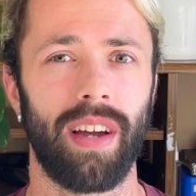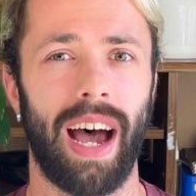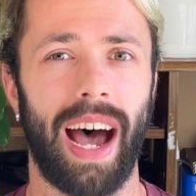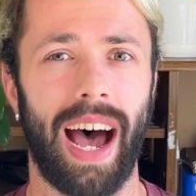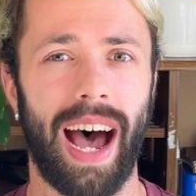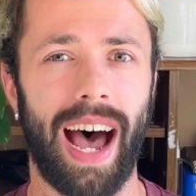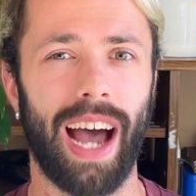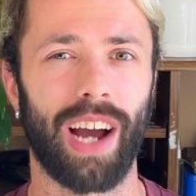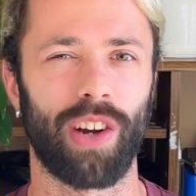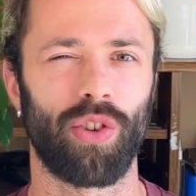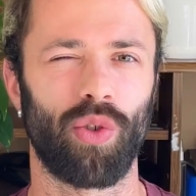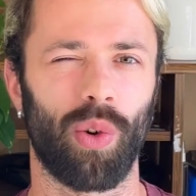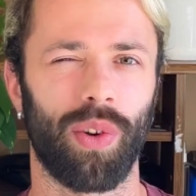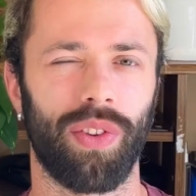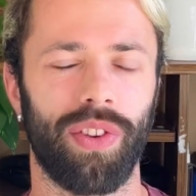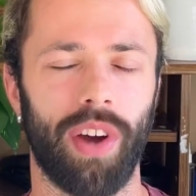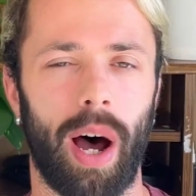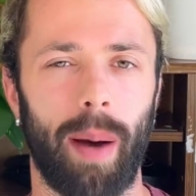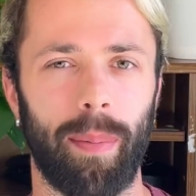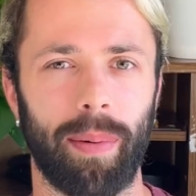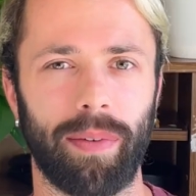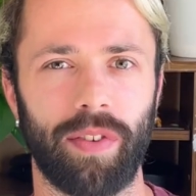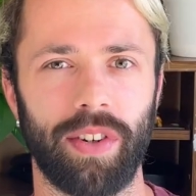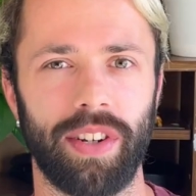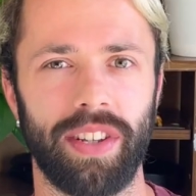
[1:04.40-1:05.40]
actual
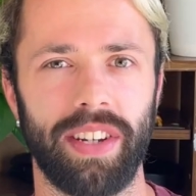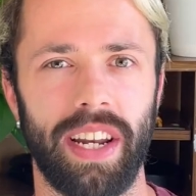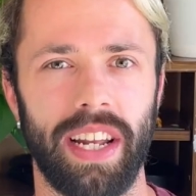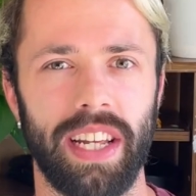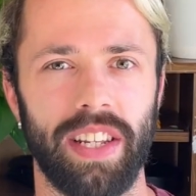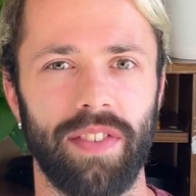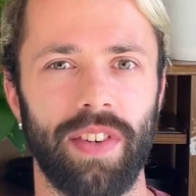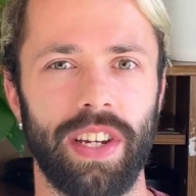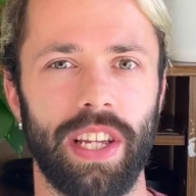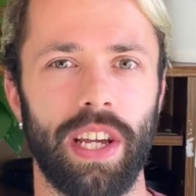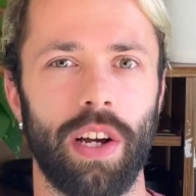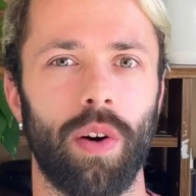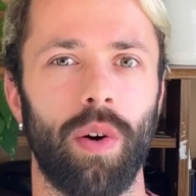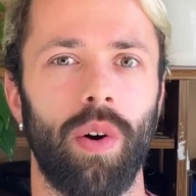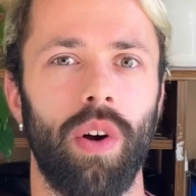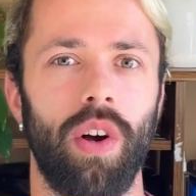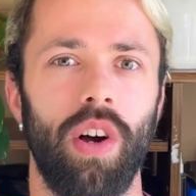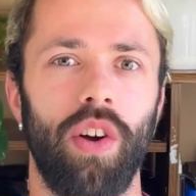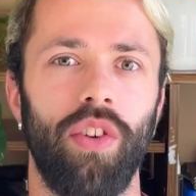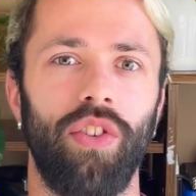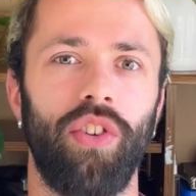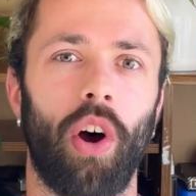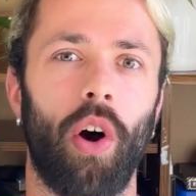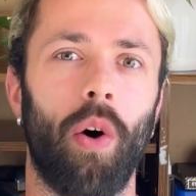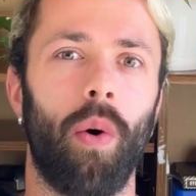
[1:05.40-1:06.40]
topic for today's video.
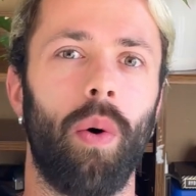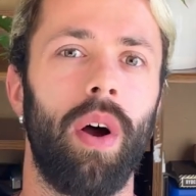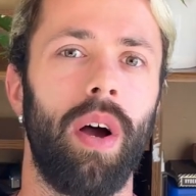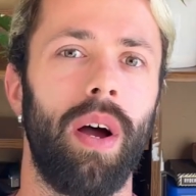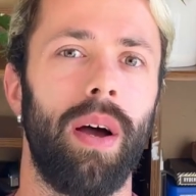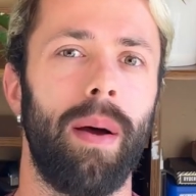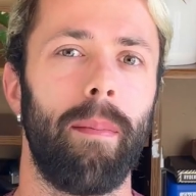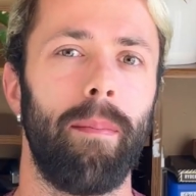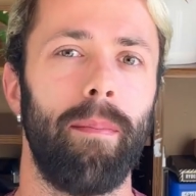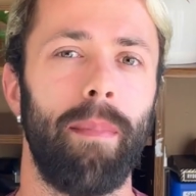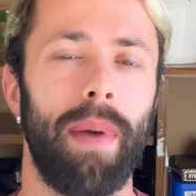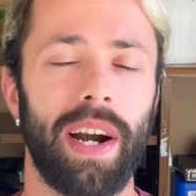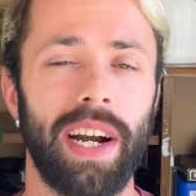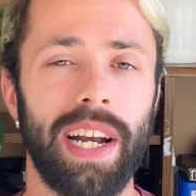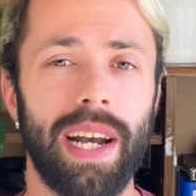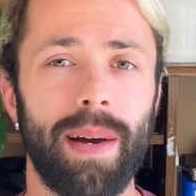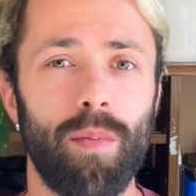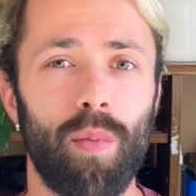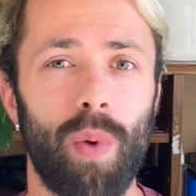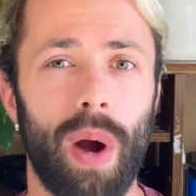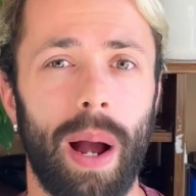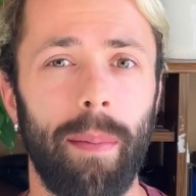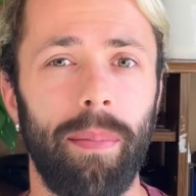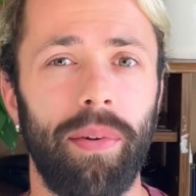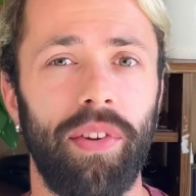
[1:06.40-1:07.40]
So
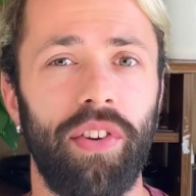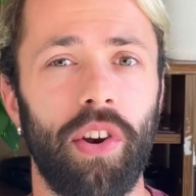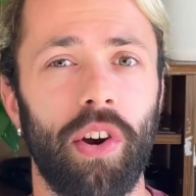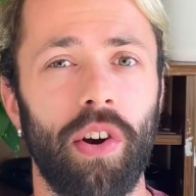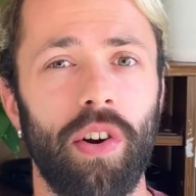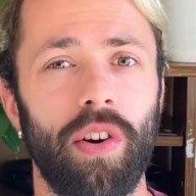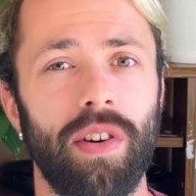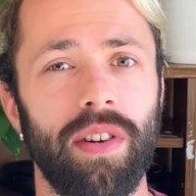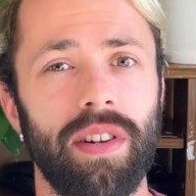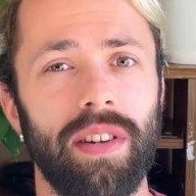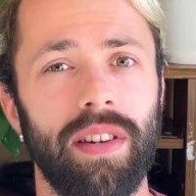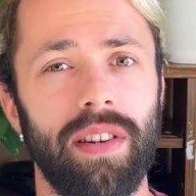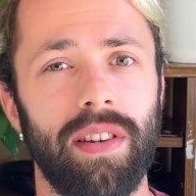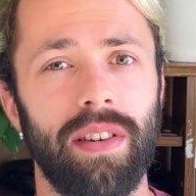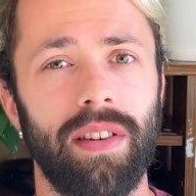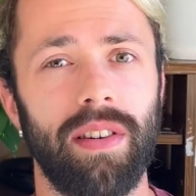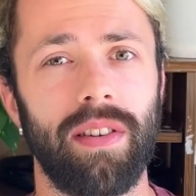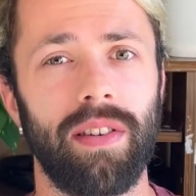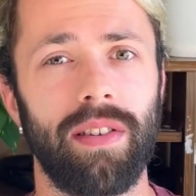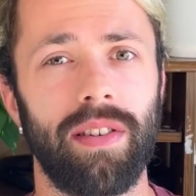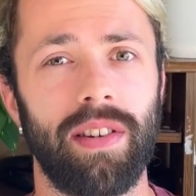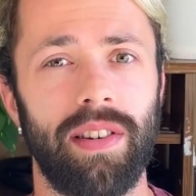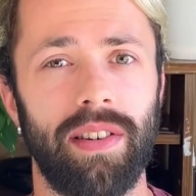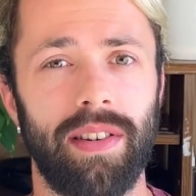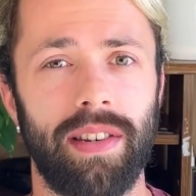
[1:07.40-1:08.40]
Merriam-Webster
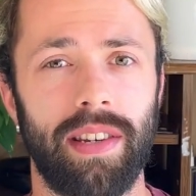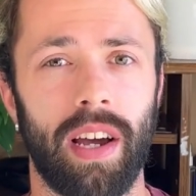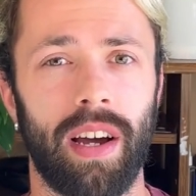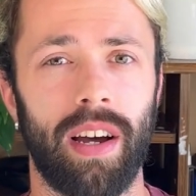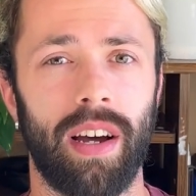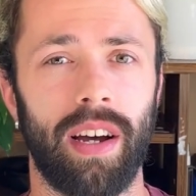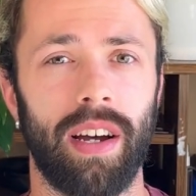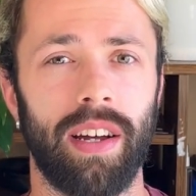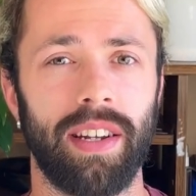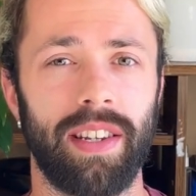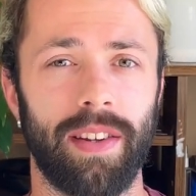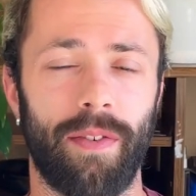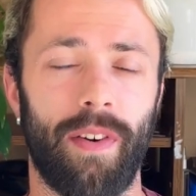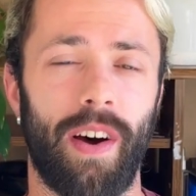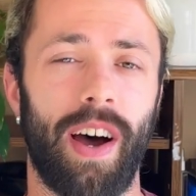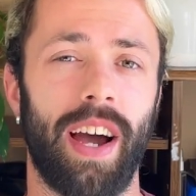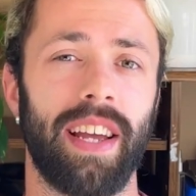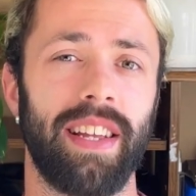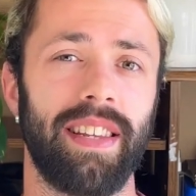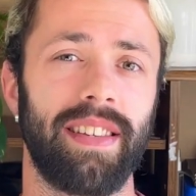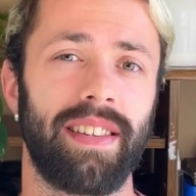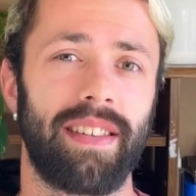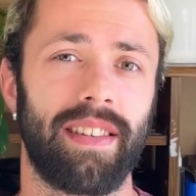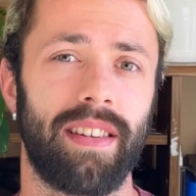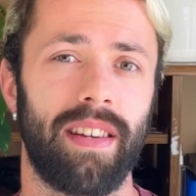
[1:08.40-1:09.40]

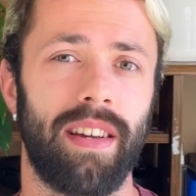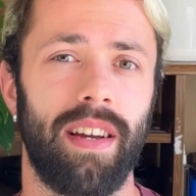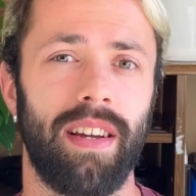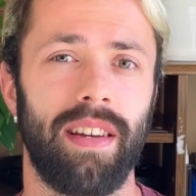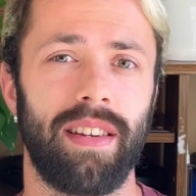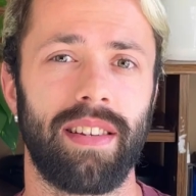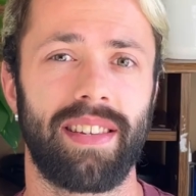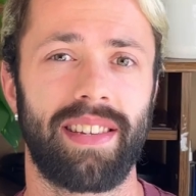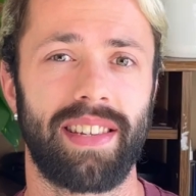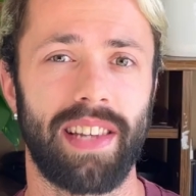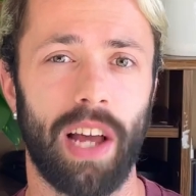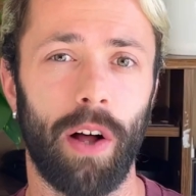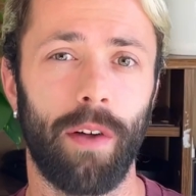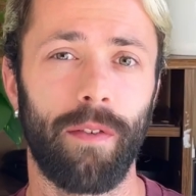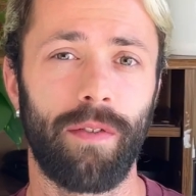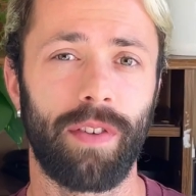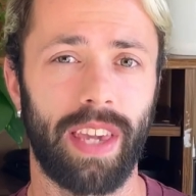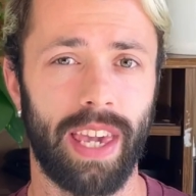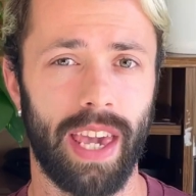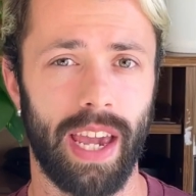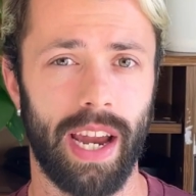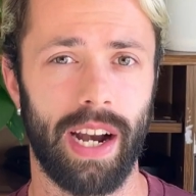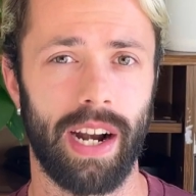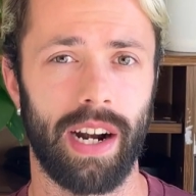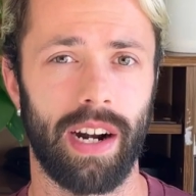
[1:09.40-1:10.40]
defines
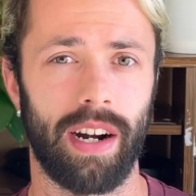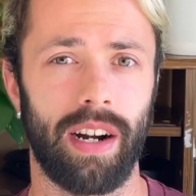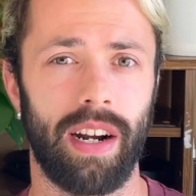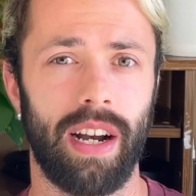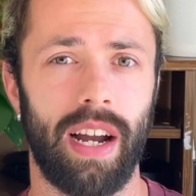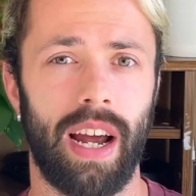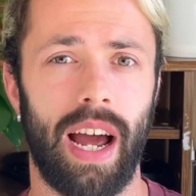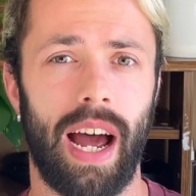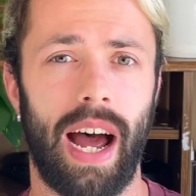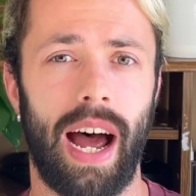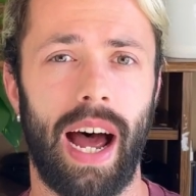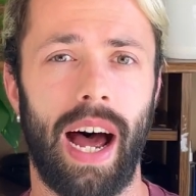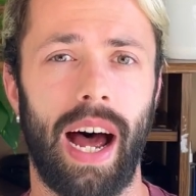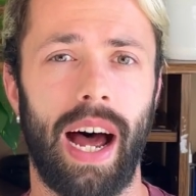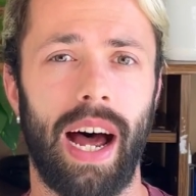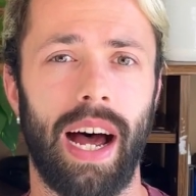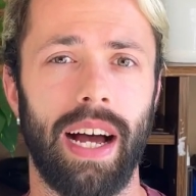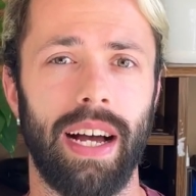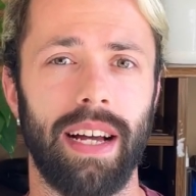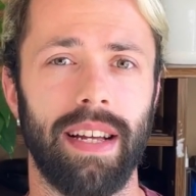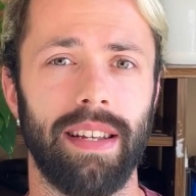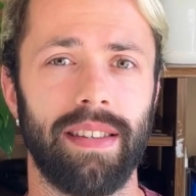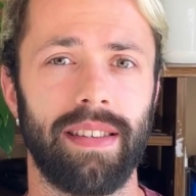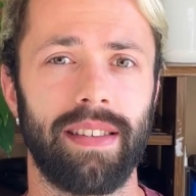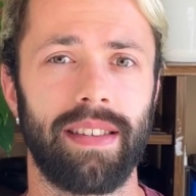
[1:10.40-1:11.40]
self-care
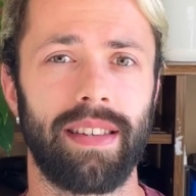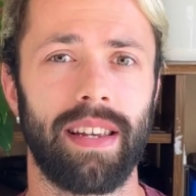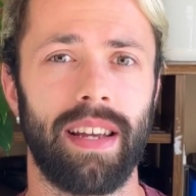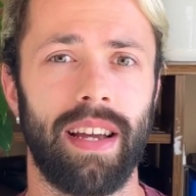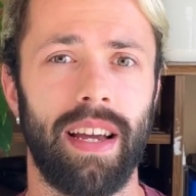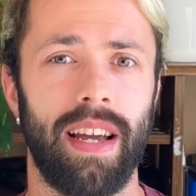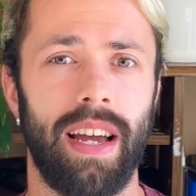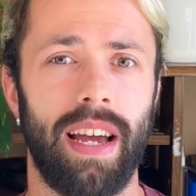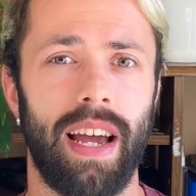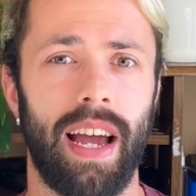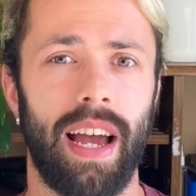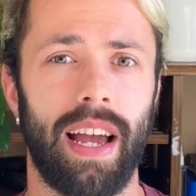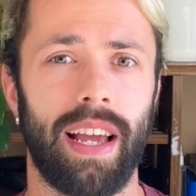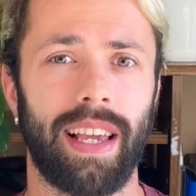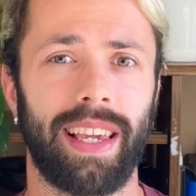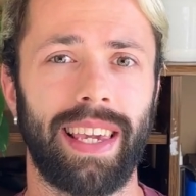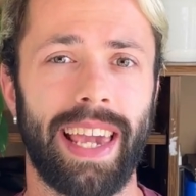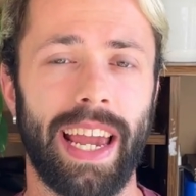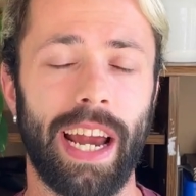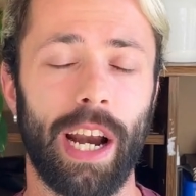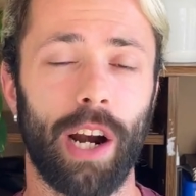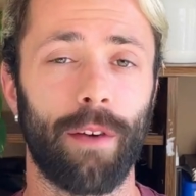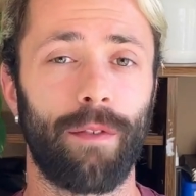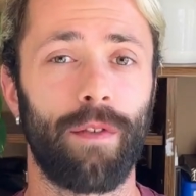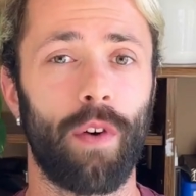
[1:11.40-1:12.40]
as
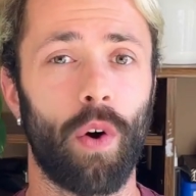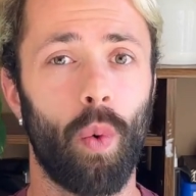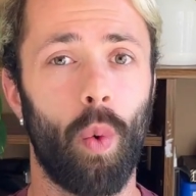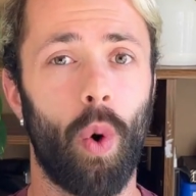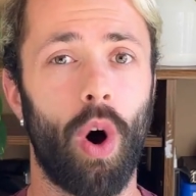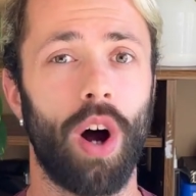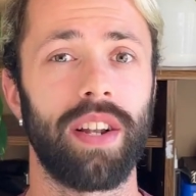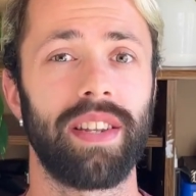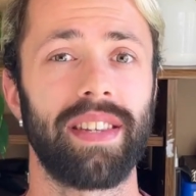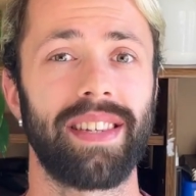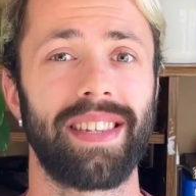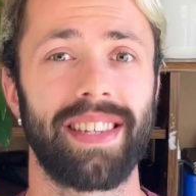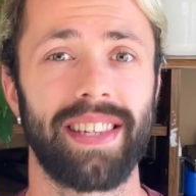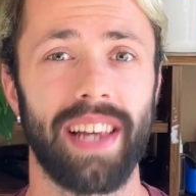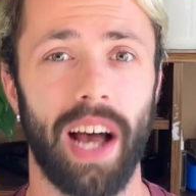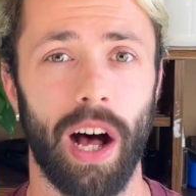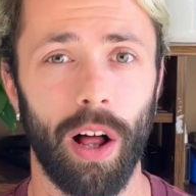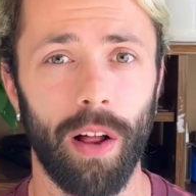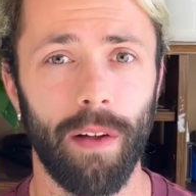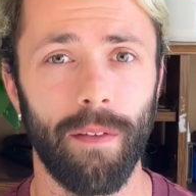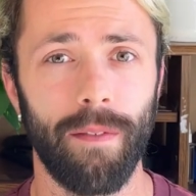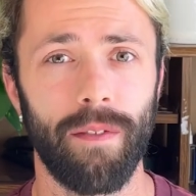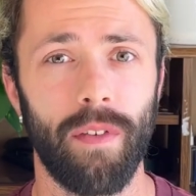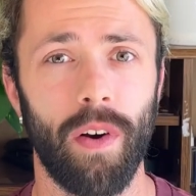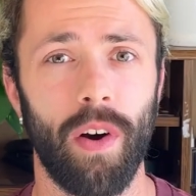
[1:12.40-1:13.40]
care for
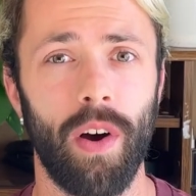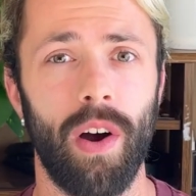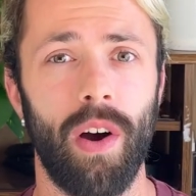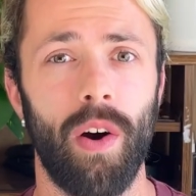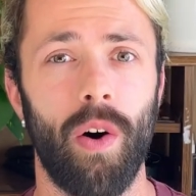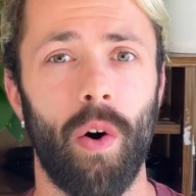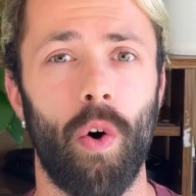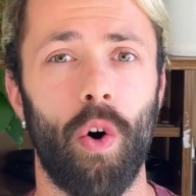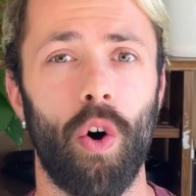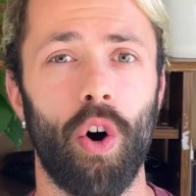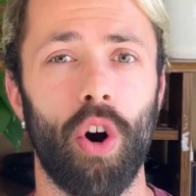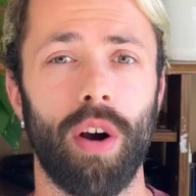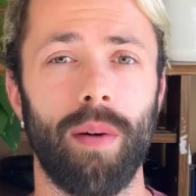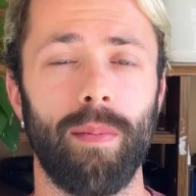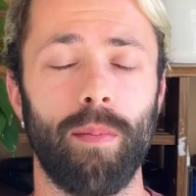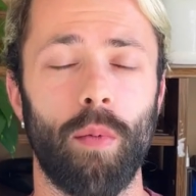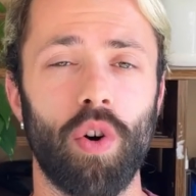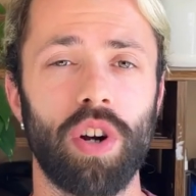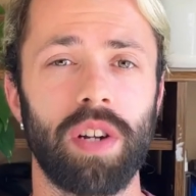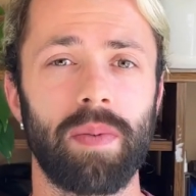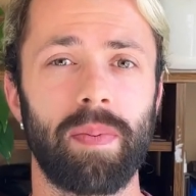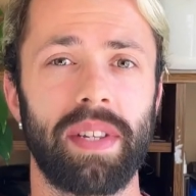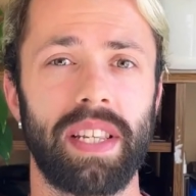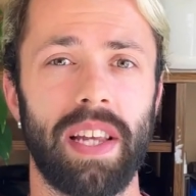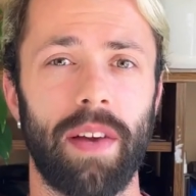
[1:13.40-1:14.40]
oneself, or more
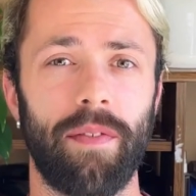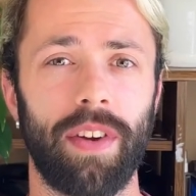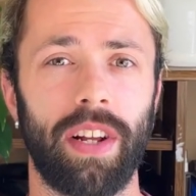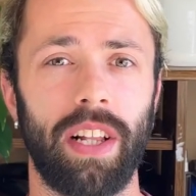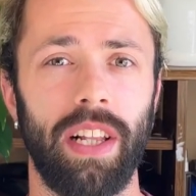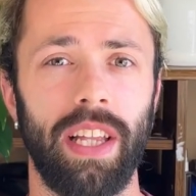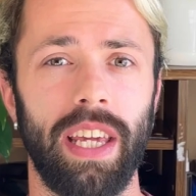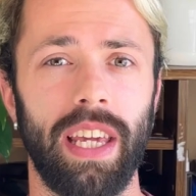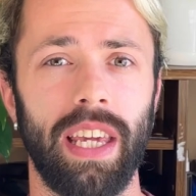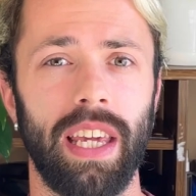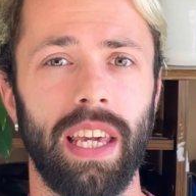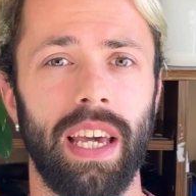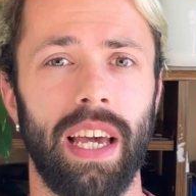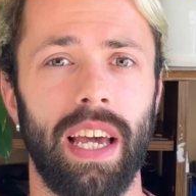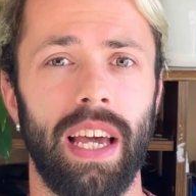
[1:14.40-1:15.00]
specifically,